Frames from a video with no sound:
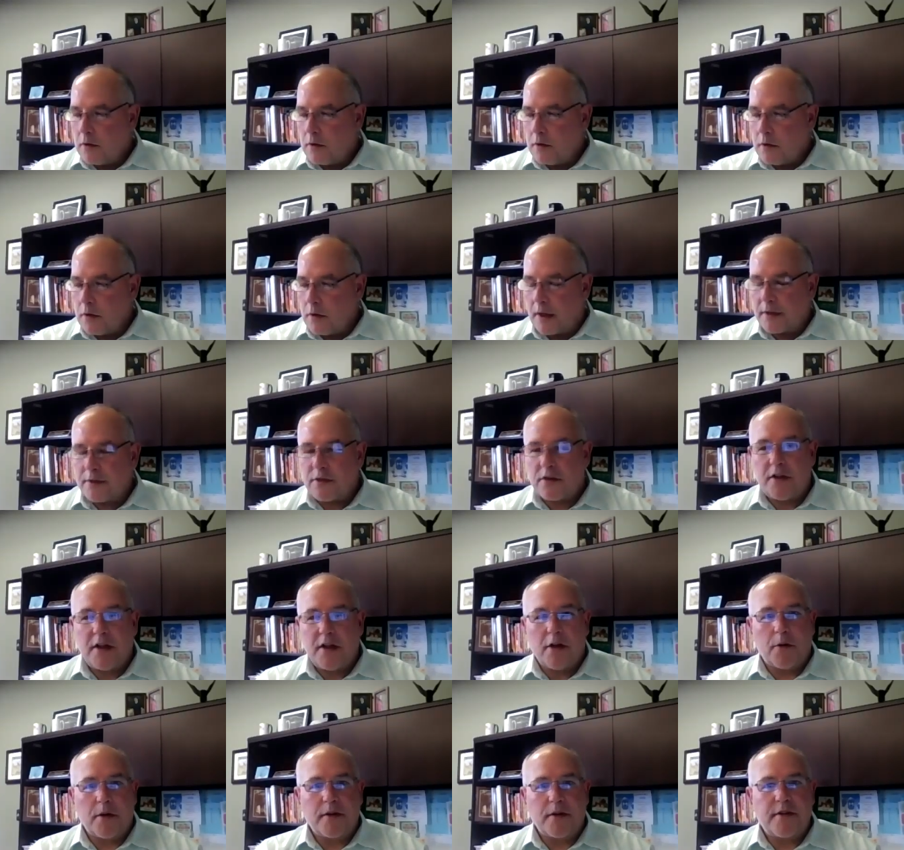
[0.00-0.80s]
Let's
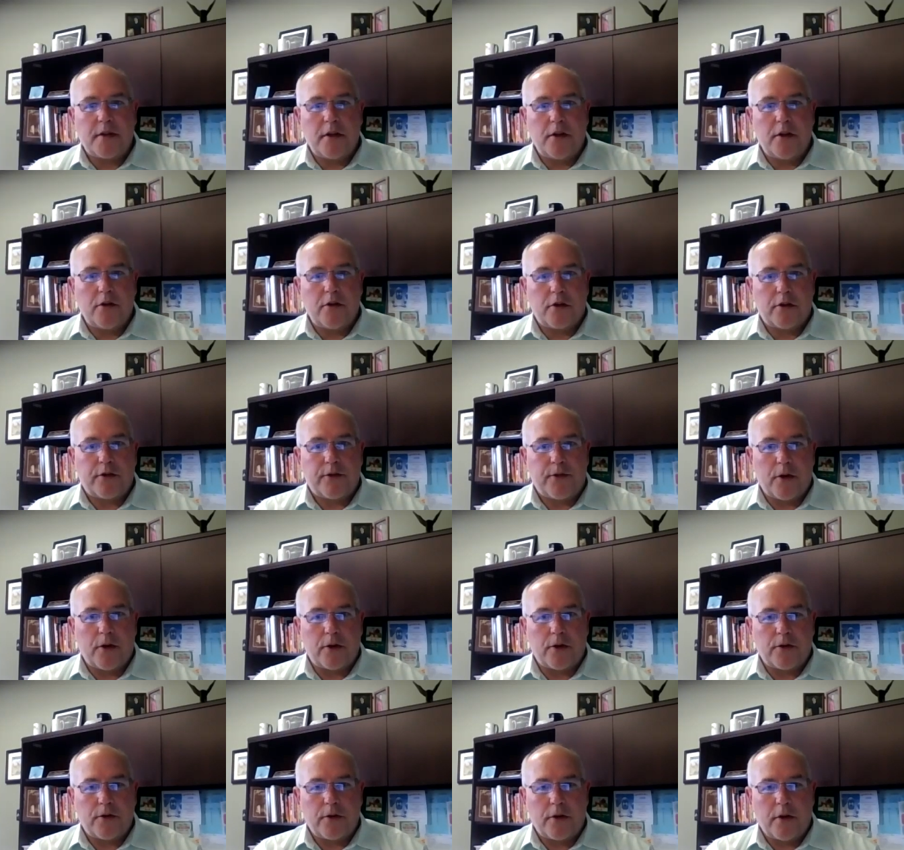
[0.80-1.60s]
deal with seniors
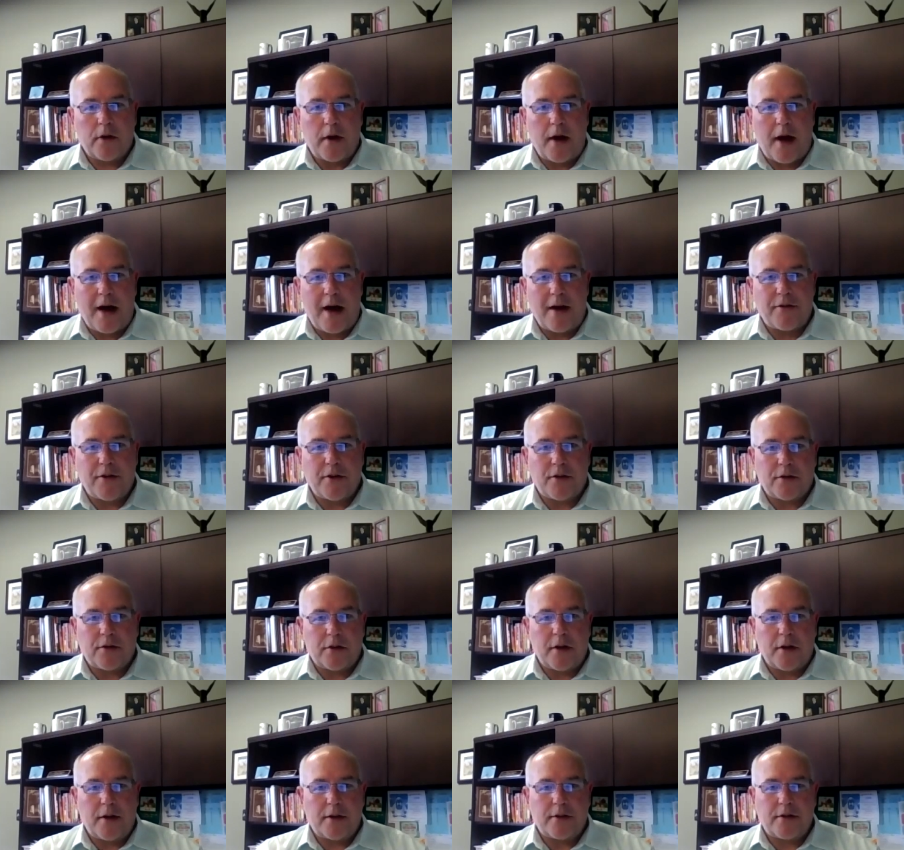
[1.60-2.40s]
first.
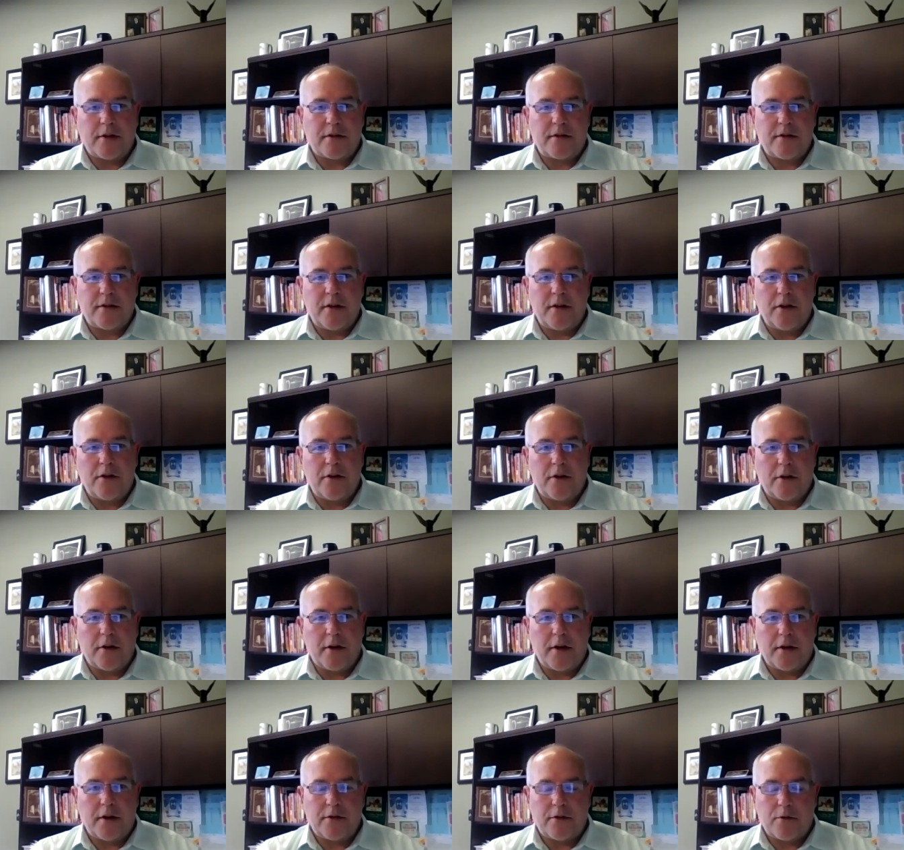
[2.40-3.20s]
Obviously, as a
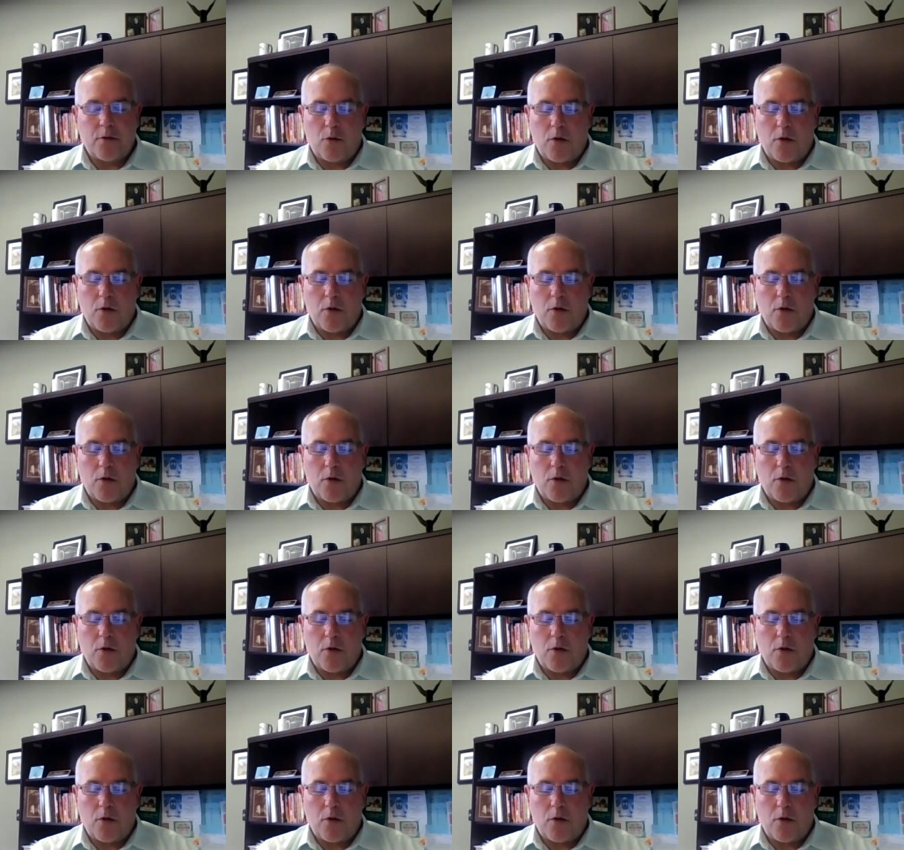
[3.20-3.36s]
senior, it's